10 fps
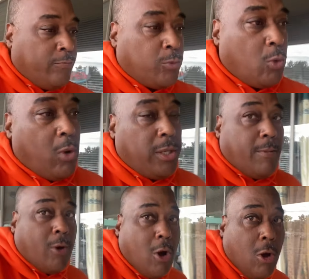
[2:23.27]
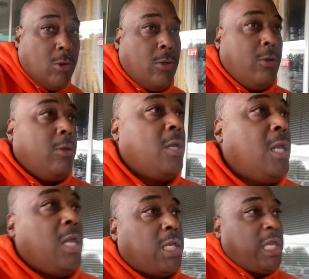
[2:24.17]
run the ball,
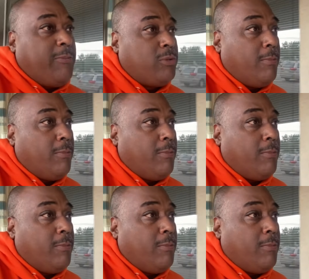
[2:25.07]
keep the